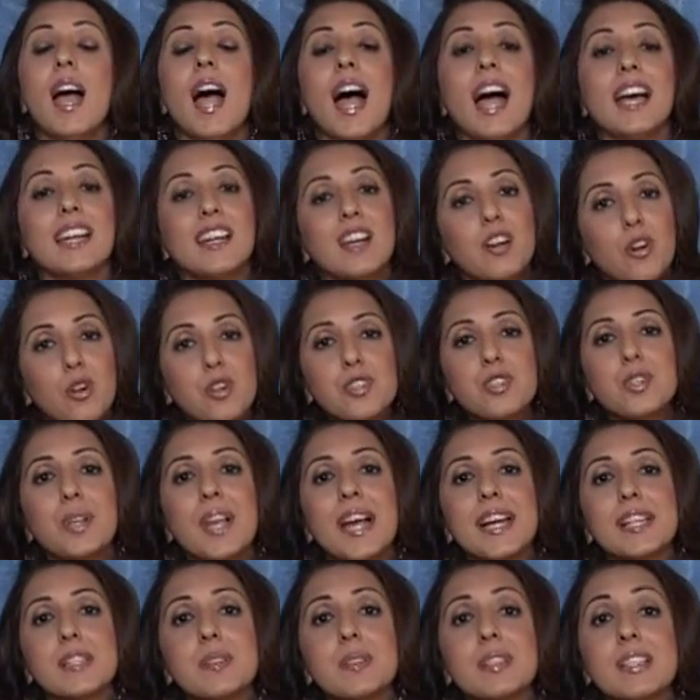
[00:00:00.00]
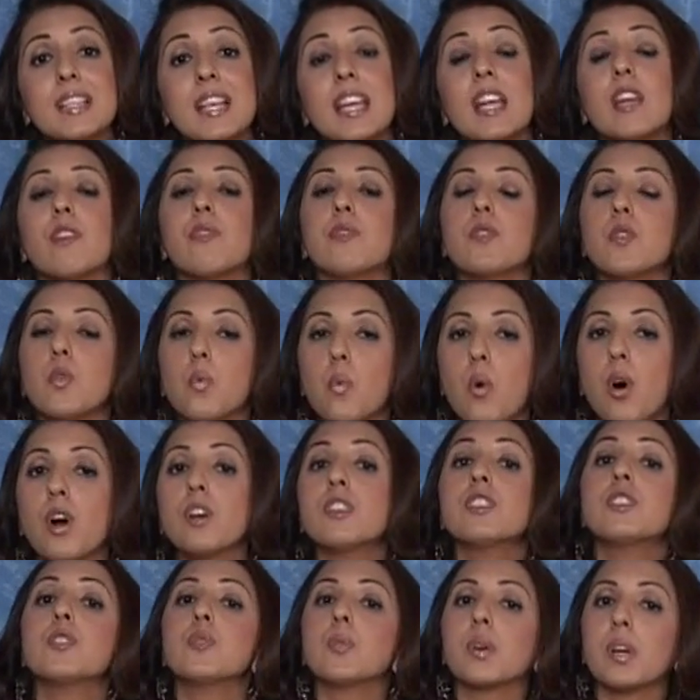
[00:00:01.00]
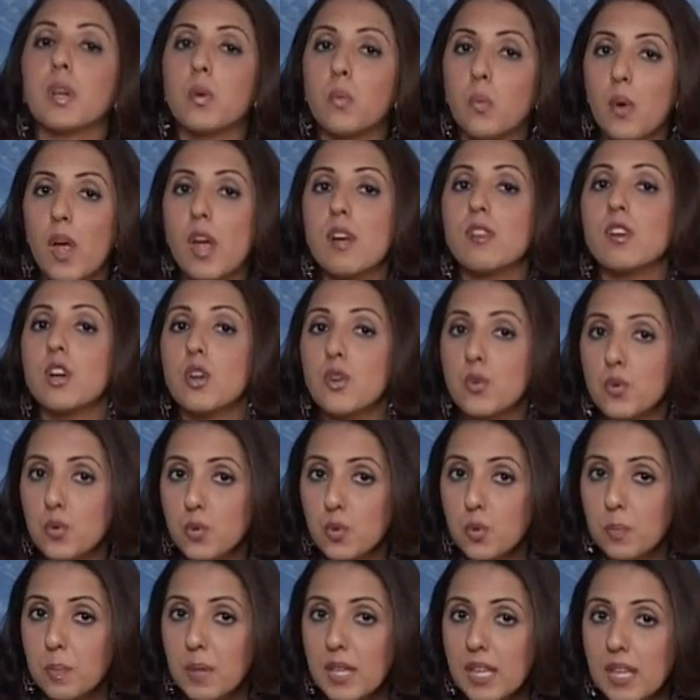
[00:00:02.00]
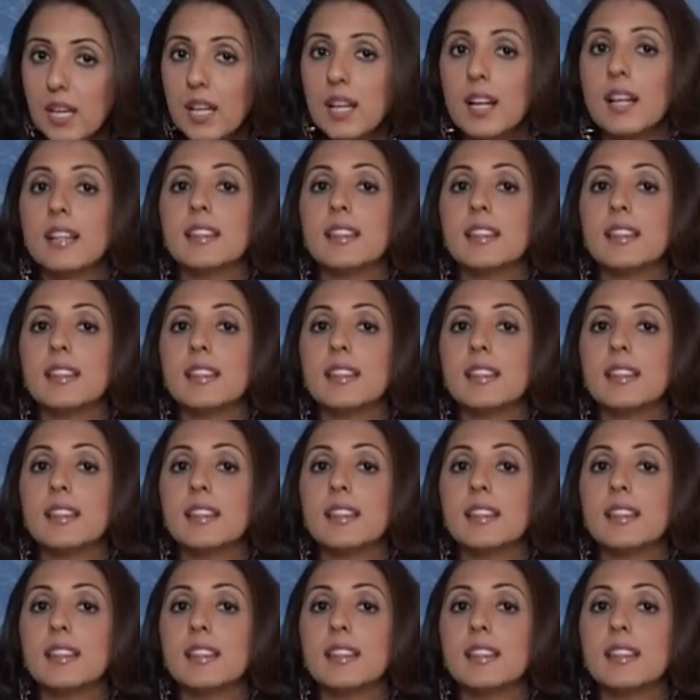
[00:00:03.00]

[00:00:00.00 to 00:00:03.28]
And I'd also like to say, if you want, you can wear a ruby.